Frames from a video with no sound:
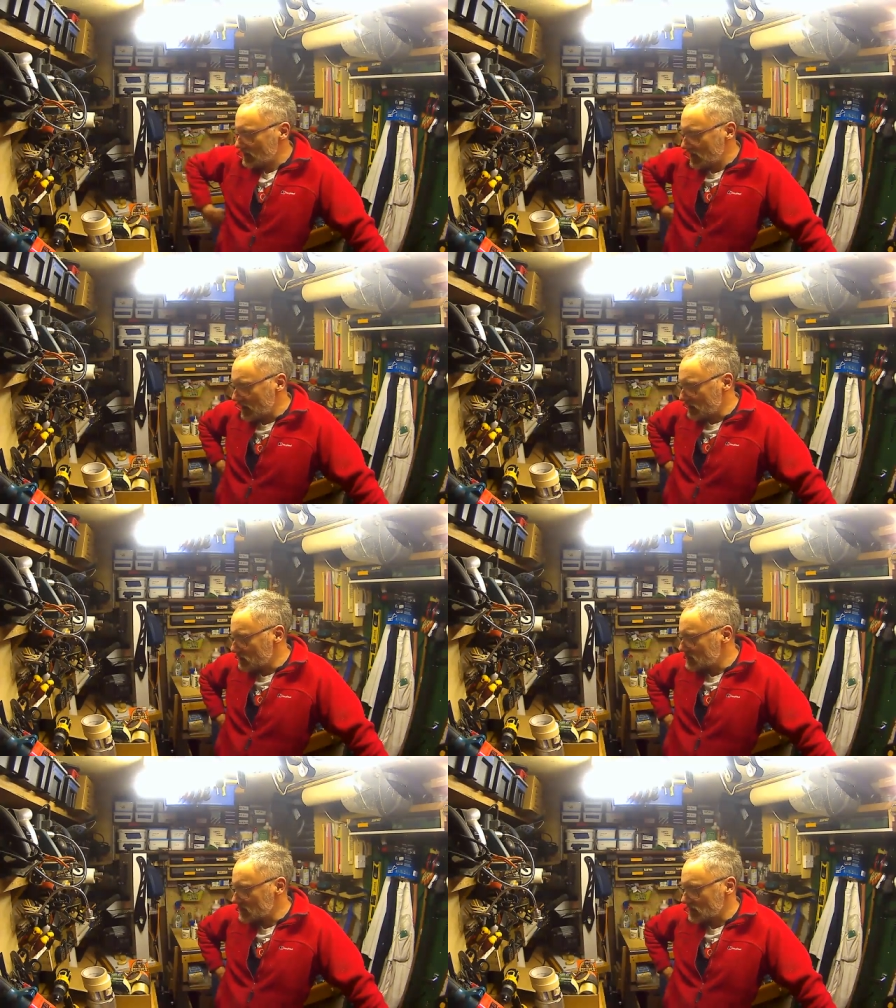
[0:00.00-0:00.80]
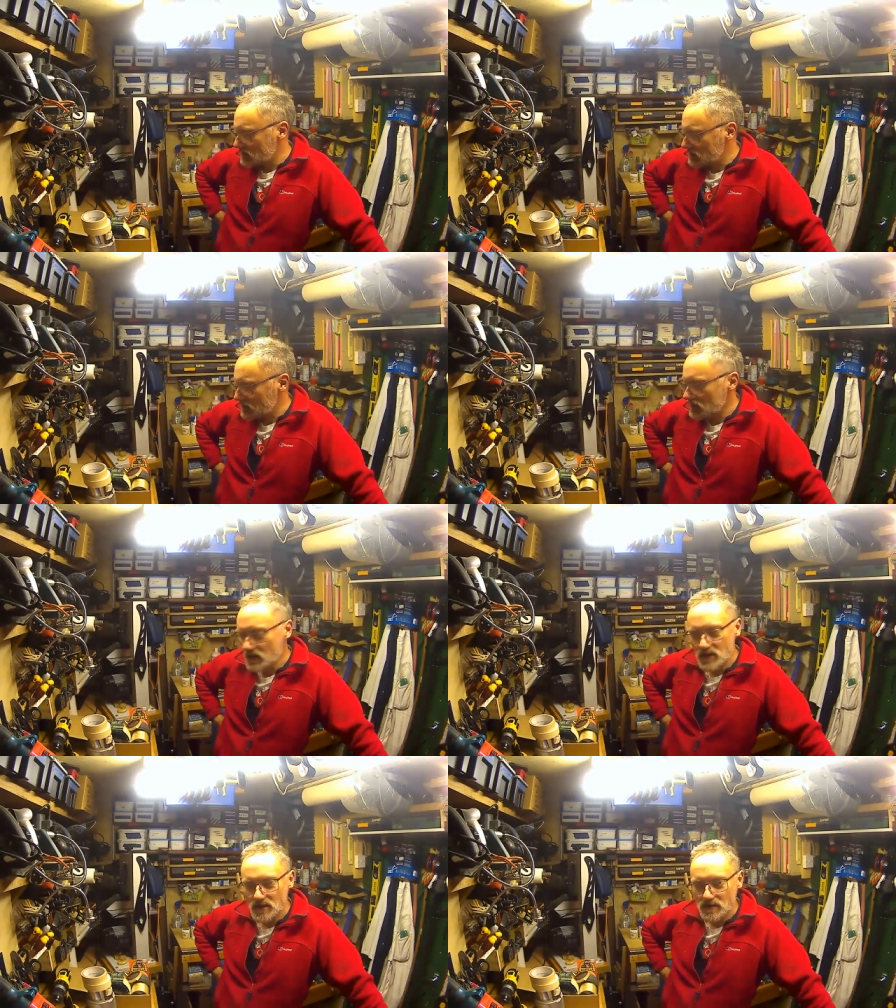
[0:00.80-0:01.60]
and it was
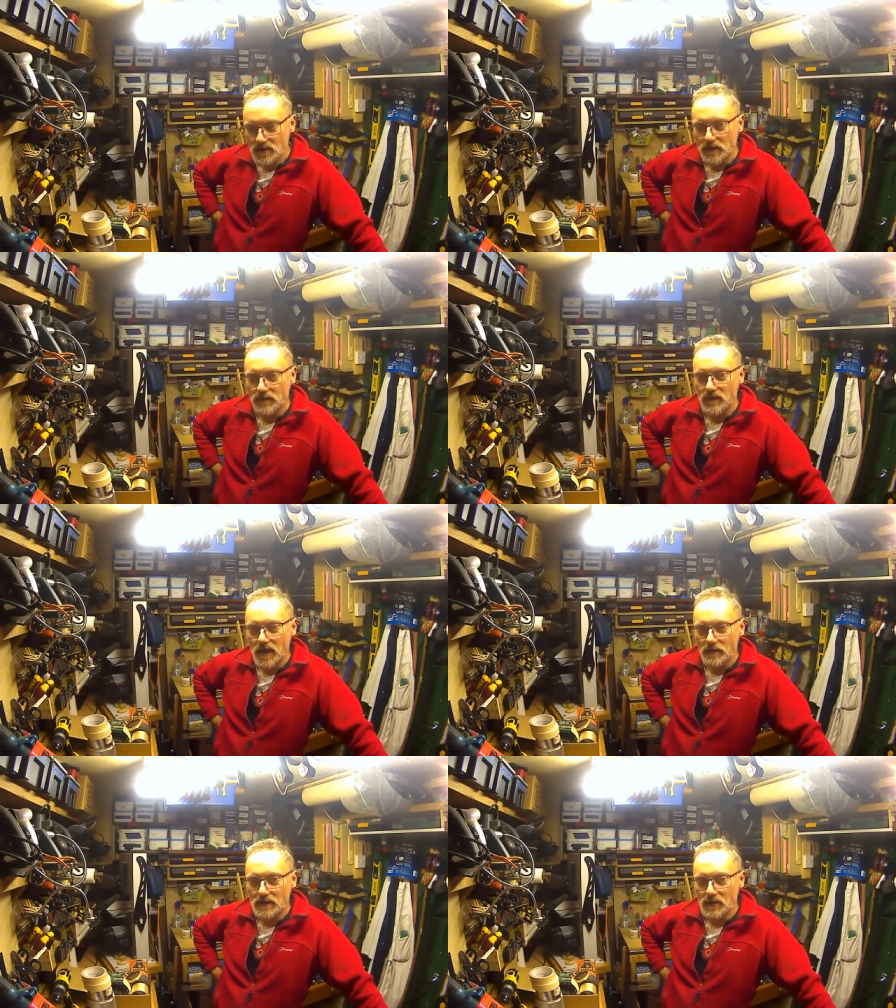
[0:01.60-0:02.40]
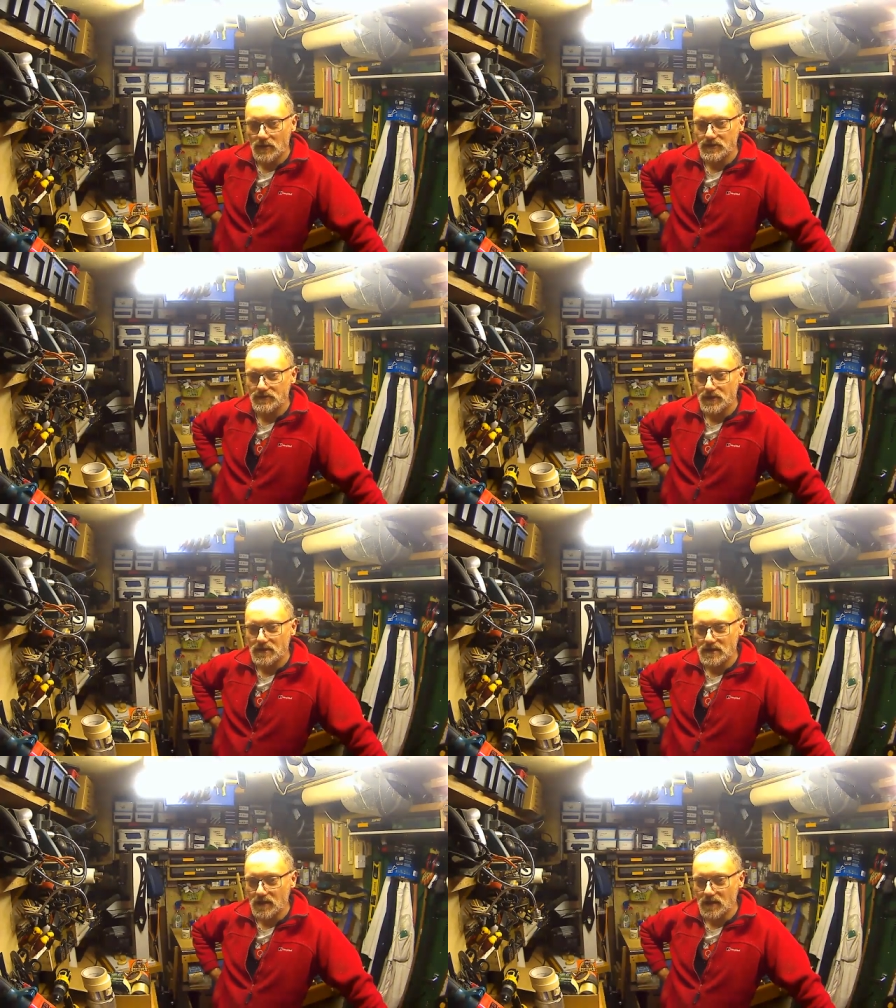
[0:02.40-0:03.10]
very concentrated